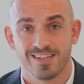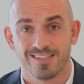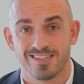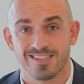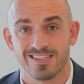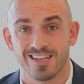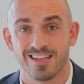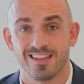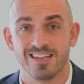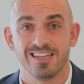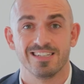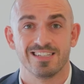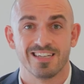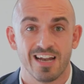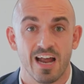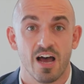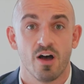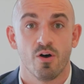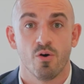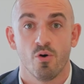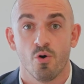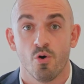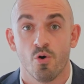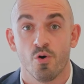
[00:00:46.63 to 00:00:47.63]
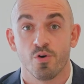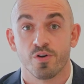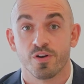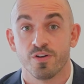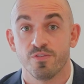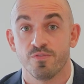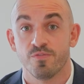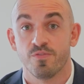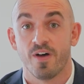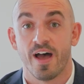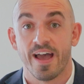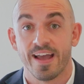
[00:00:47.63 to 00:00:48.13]
a solicitor or
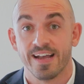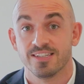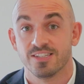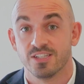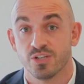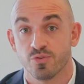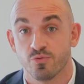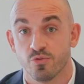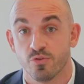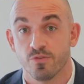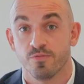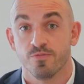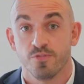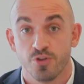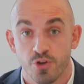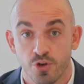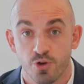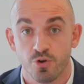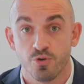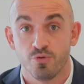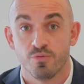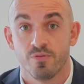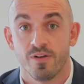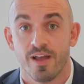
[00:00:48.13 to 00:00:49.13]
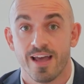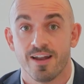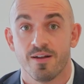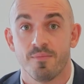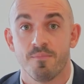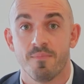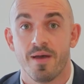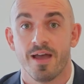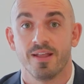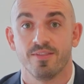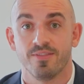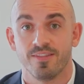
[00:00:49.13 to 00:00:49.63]
conveyancer review and
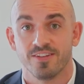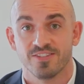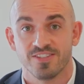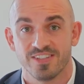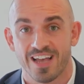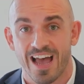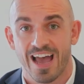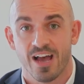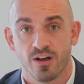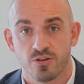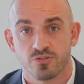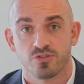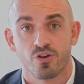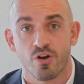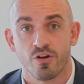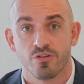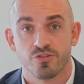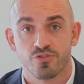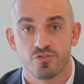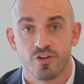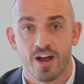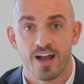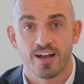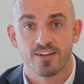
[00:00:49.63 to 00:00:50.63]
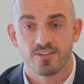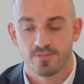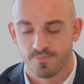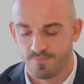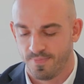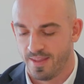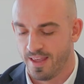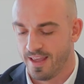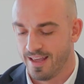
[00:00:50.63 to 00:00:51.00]
amend the sales contract.